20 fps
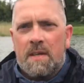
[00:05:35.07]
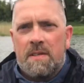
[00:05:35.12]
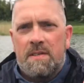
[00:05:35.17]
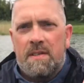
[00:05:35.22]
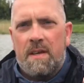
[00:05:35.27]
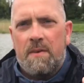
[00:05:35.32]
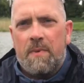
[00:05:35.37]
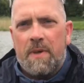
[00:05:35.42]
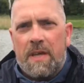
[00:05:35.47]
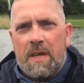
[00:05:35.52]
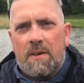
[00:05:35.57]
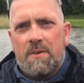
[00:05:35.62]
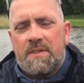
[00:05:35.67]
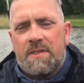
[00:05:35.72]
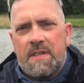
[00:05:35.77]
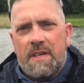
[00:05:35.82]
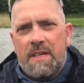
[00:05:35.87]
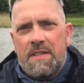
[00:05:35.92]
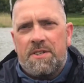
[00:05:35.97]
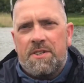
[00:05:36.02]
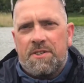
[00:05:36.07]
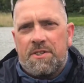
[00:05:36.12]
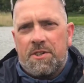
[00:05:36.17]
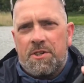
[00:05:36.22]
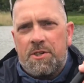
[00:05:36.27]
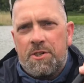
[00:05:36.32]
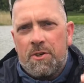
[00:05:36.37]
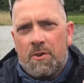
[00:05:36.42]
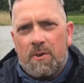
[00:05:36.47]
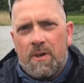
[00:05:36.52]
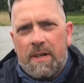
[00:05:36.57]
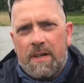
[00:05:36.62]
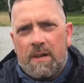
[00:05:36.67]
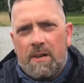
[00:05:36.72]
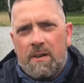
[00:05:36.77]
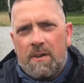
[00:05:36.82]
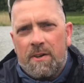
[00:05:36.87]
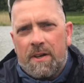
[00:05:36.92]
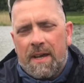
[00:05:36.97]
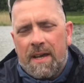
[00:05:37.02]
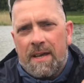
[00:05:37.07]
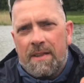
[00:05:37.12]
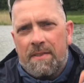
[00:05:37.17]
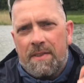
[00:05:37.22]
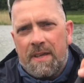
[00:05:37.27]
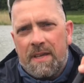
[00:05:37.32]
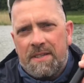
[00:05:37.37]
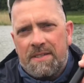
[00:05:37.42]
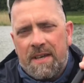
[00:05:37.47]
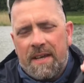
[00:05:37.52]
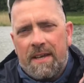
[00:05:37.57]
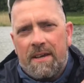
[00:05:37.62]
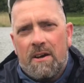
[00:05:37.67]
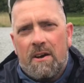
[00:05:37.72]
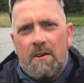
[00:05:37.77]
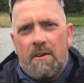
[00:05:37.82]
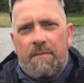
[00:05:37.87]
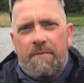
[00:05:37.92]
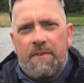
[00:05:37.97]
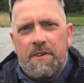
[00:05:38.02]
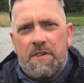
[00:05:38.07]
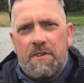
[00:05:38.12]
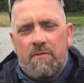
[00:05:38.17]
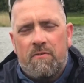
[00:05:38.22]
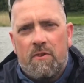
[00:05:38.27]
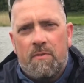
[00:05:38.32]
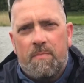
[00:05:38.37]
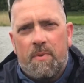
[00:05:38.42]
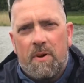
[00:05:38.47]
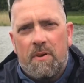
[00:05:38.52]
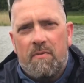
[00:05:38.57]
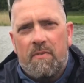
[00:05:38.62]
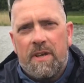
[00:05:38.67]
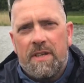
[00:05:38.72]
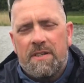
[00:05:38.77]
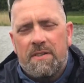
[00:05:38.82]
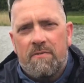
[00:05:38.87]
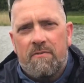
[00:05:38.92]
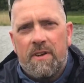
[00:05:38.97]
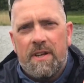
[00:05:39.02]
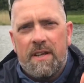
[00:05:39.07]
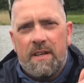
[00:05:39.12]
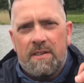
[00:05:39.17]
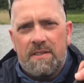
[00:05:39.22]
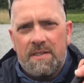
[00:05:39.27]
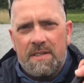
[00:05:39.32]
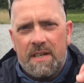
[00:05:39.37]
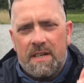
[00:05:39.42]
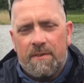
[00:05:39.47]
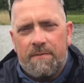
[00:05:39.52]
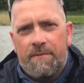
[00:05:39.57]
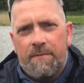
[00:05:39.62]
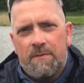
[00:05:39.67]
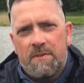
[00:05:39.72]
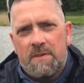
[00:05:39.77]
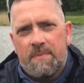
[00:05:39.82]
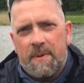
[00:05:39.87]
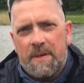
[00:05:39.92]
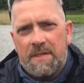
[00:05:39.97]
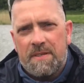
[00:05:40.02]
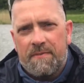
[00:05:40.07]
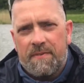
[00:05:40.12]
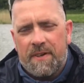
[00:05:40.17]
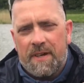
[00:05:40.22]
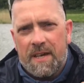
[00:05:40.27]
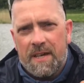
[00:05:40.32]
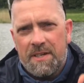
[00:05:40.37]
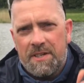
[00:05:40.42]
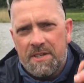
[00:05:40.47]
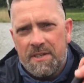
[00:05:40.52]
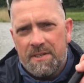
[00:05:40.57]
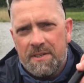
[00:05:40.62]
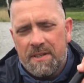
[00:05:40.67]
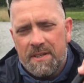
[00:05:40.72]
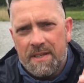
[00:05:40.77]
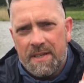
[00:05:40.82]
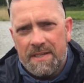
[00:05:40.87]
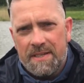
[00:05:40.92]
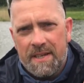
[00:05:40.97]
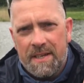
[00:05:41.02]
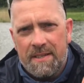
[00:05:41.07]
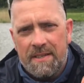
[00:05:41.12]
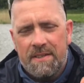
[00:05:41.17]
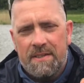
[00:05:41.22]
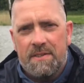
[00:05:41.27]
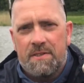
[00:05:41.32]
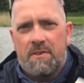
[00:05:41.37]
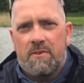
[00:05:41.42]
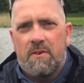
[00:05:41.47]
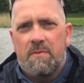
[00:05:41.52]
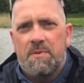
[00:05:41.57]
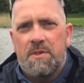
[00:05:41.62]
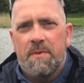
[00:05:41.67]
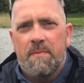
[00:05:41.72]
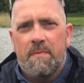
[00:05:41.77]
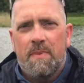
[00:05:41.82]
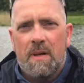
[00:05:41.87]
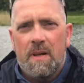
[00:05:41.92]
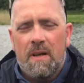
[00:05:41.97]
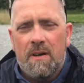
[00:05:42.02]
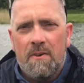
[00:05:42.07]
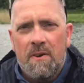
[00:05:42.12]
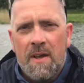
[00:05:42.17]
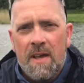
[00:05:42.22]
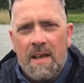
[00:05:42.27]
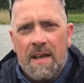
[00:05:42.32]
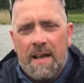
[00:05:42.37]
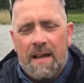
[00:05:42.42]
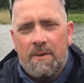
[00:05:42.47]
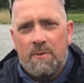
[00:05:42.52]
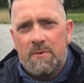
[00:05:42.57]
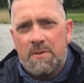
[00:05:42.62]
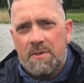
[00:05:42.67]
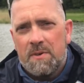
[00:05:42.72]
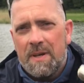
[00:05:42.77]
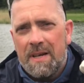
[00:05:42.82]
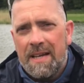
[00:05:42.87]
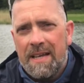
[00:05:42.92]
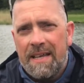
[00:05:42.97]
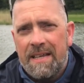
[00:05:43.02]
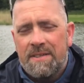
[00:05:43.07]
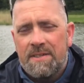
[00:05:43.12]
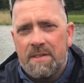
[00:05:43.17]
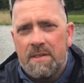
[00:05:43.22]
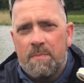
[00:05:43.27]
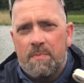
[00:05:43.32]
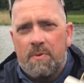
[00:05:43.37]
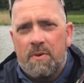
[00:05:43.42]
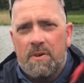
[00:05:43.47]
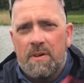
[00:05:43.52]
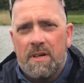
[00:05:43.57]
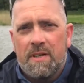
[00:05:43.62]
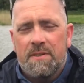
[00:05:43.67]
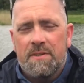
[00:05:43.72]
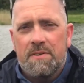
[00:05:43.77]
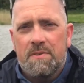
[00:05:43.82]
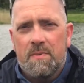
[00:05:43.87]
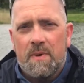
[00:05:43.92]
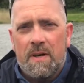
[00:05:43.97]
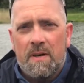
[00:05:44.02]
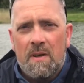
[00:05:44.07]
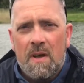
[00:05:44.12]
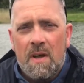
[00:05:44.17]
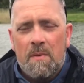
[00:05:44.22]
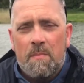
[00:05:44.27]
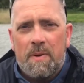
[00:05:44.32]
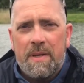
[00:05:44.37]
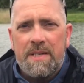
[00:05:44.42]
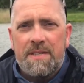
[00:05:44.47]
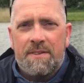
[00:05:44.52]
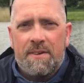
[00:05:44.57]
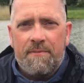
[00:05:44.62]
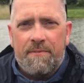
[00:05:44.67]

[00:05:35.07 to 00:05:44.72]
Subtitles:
So there we go, so that is just a short little look at the Tenkara fishing rod by Rigged and Ready. I'll stick a full specification to this in the description below and also a link to the product as well. Please don't